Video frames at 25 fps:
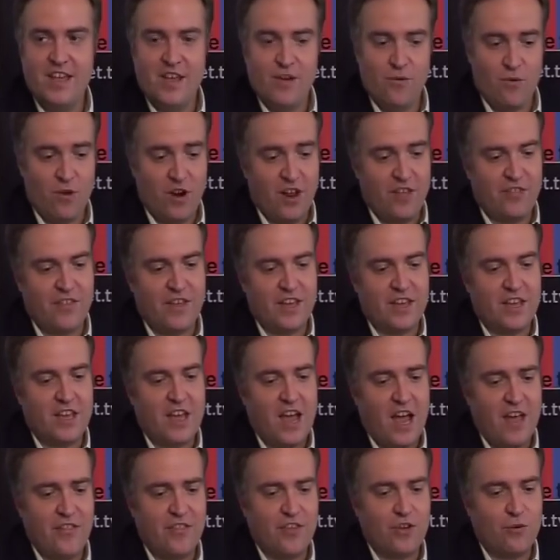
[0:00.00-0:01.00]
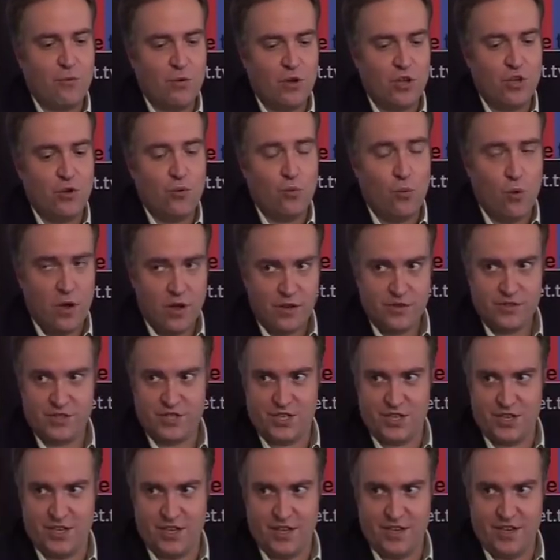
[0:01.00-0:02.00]
What I think what you will
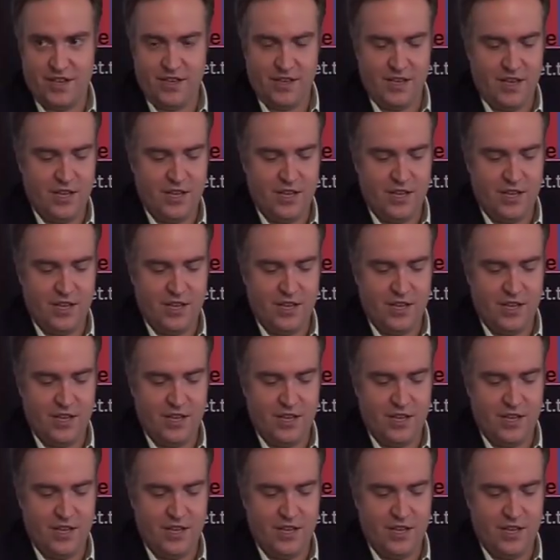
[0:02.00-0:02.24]
see